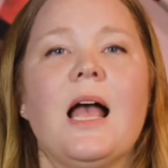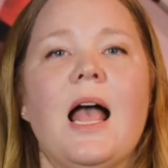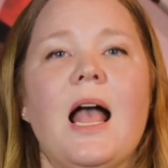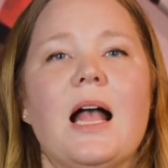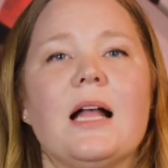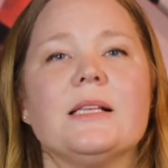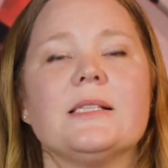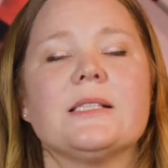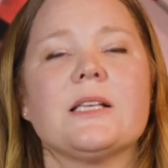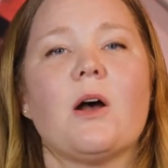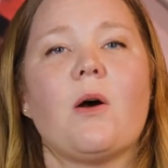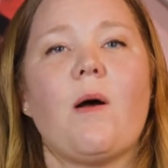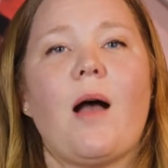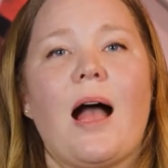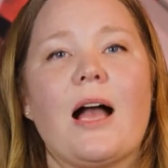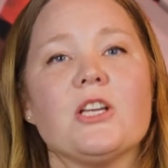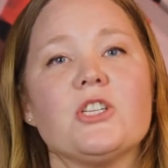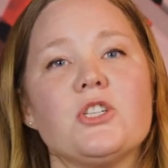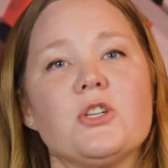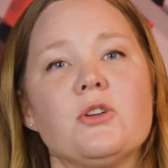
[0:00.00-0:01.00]
And so
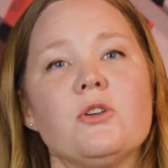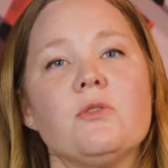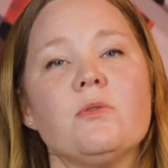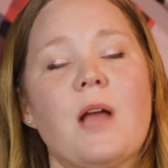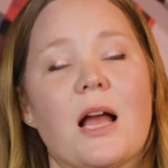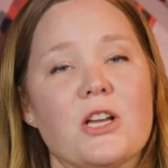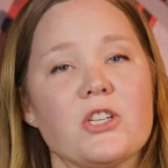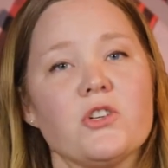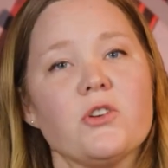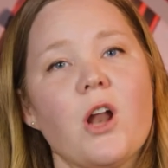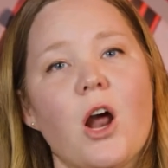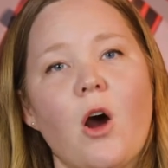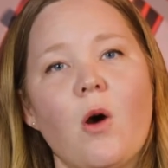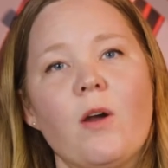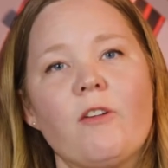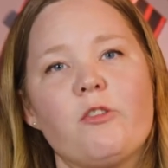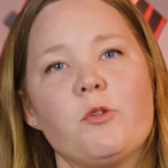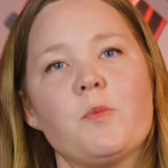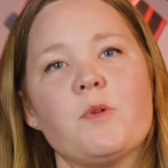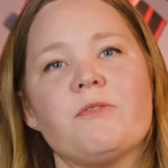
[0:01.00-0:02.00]
as you know,
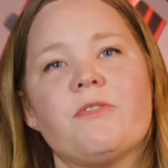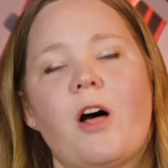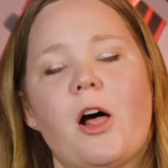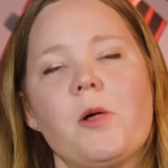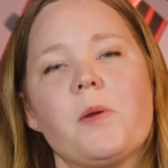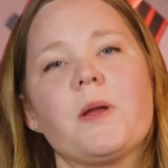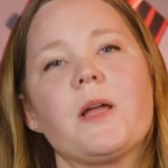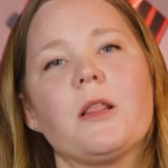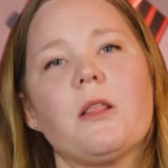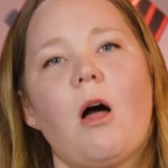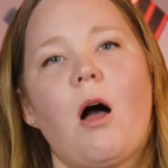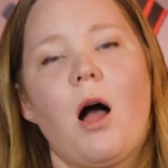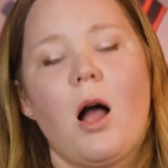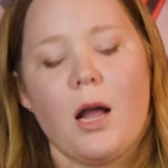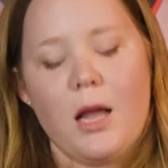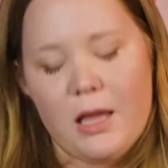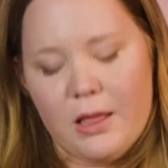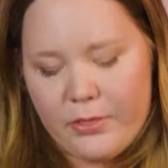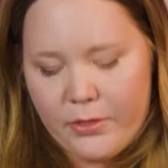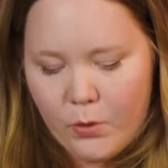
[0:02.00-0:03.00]
if you've been following
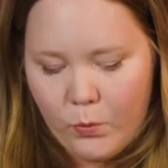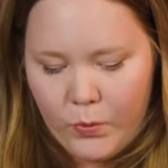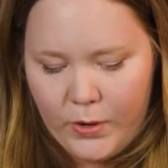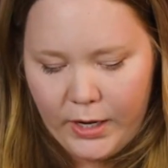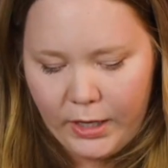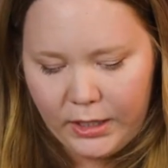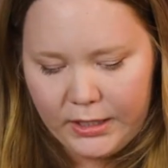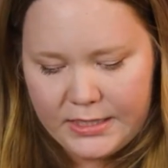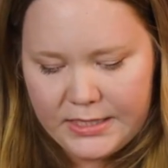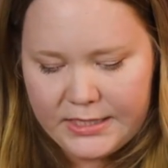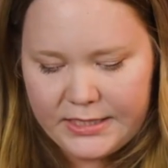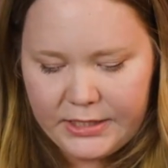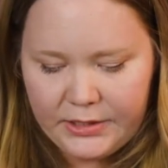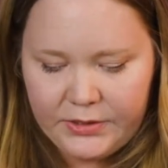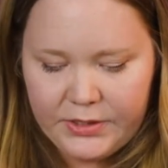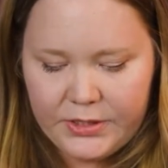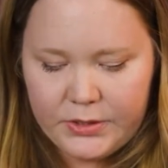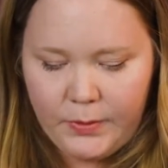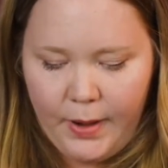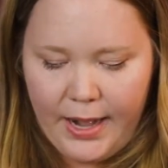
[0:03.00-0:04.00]
along, that we are in a
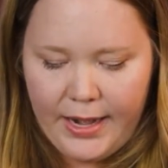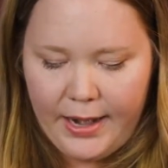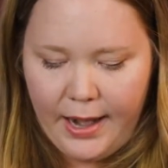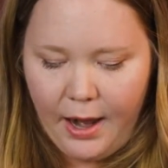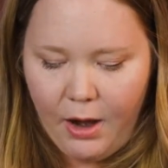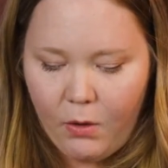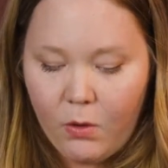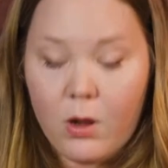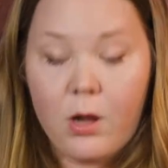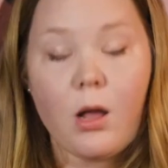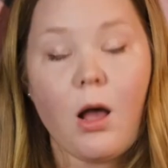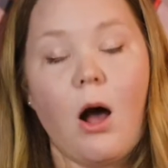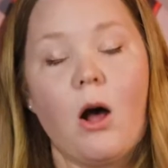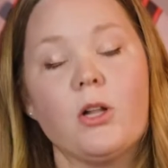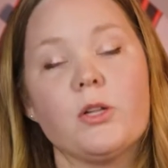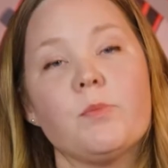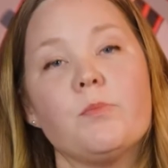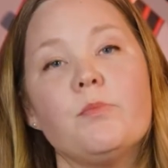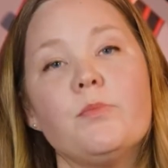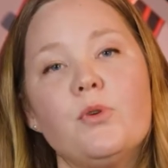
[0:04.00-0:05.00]
series right now
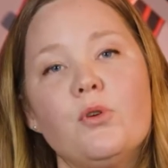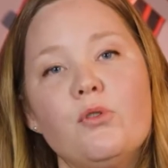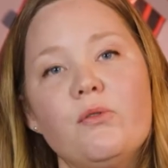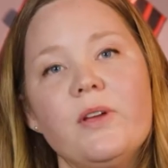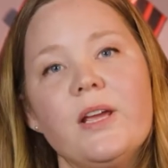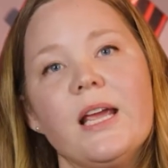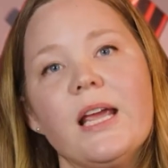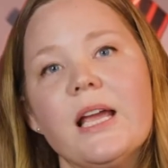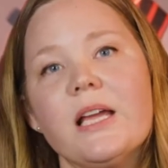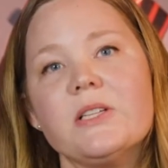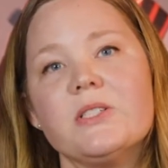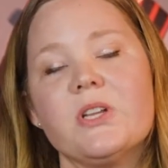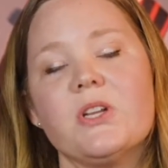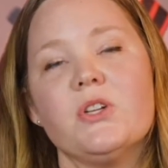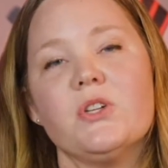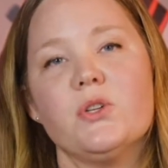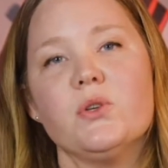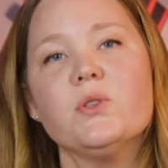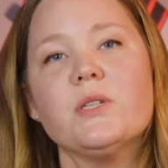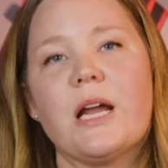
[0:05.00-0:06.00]
called Moving into
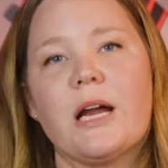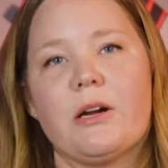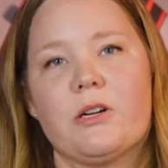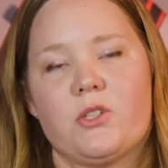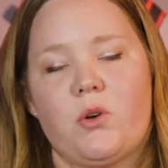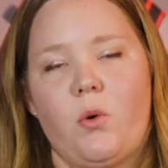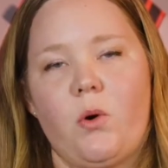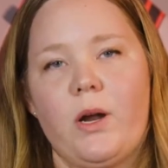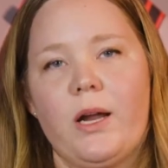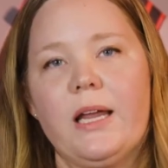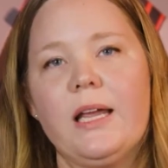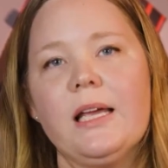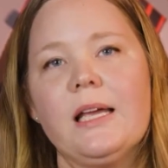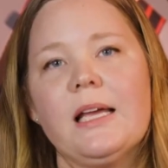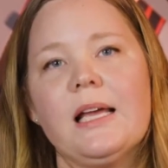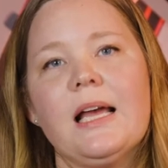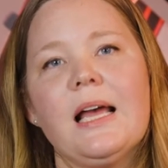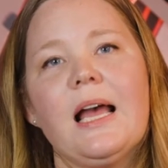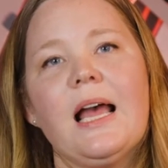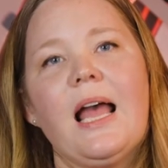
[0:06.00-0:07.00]
New Territory.
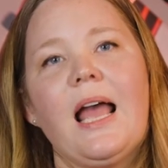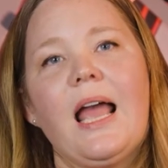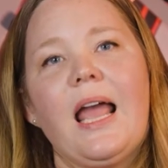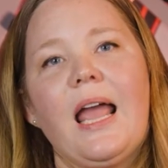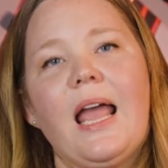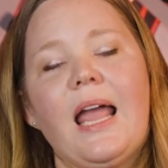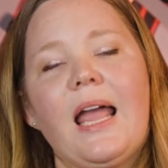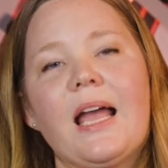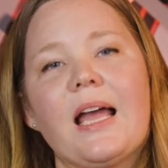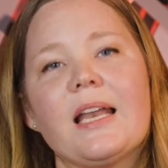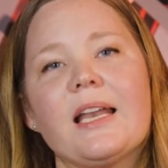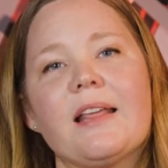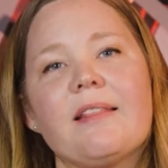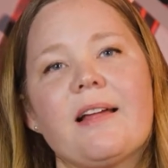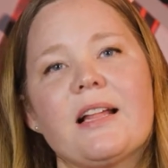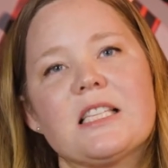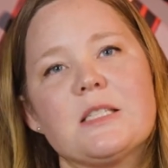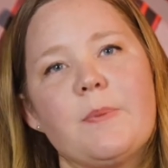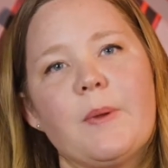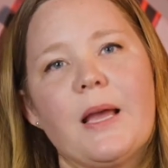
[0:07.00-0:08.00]
And
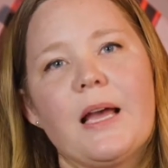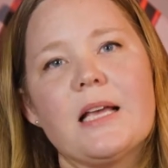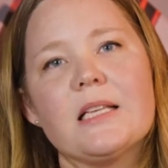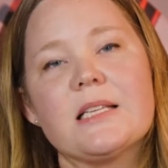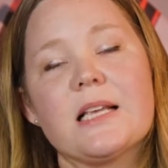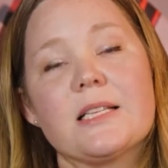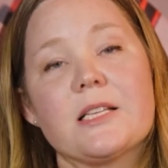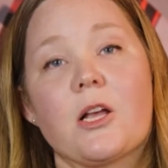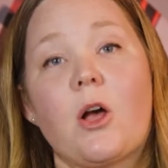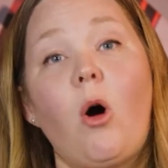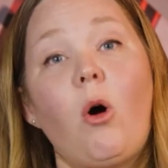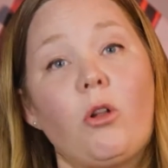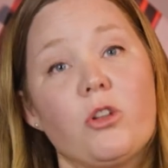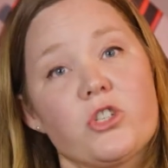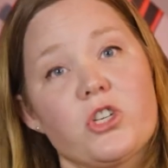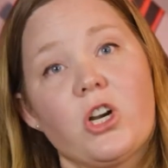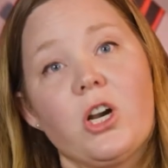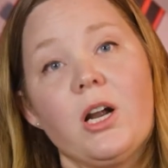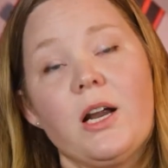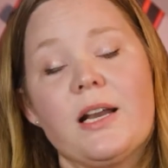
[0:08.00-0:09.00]
that's because as a
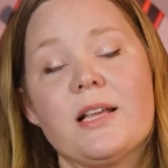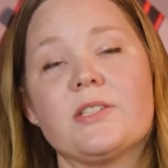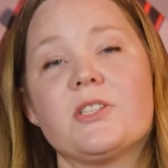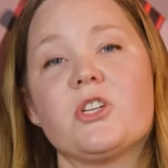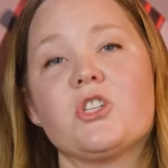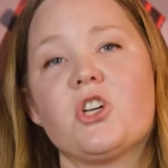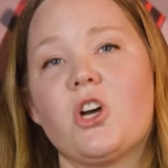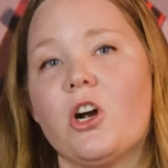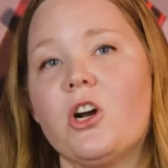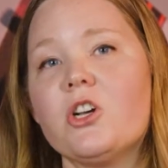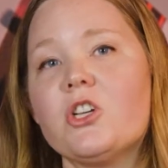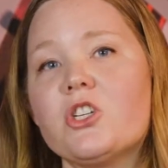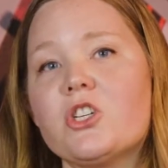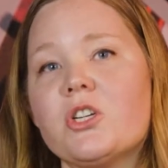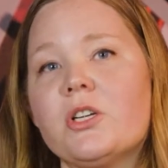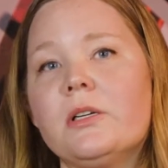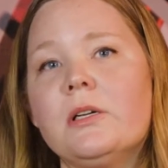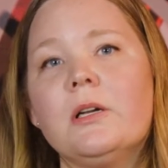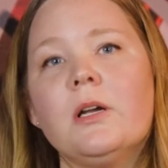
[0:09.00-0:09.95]
culture and as a church,